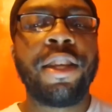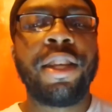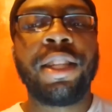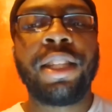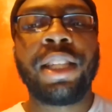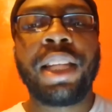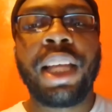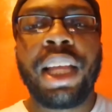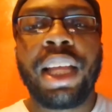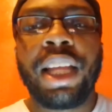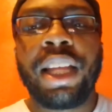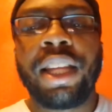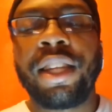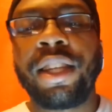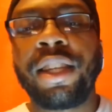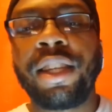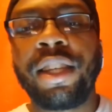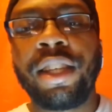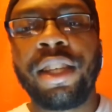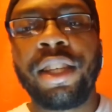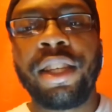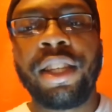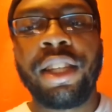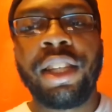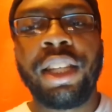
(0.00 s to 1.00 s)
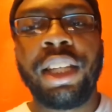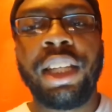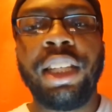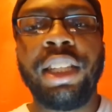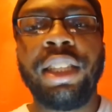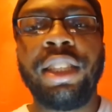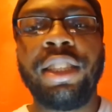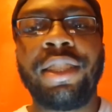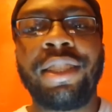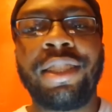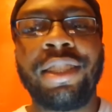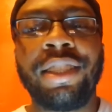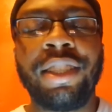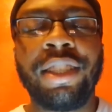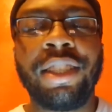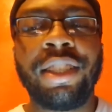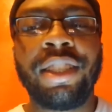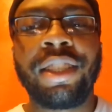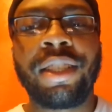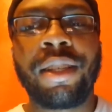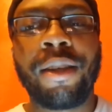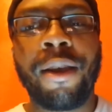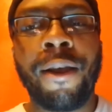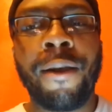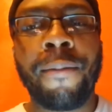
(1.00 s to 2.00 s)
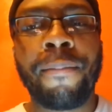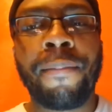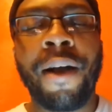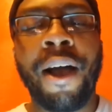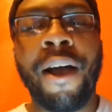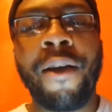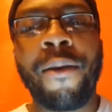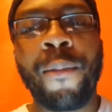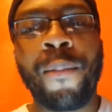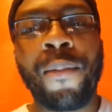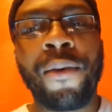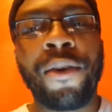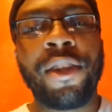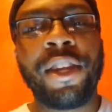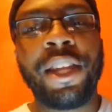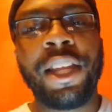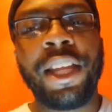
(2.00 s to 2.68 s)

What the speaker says: then he's gonna probably put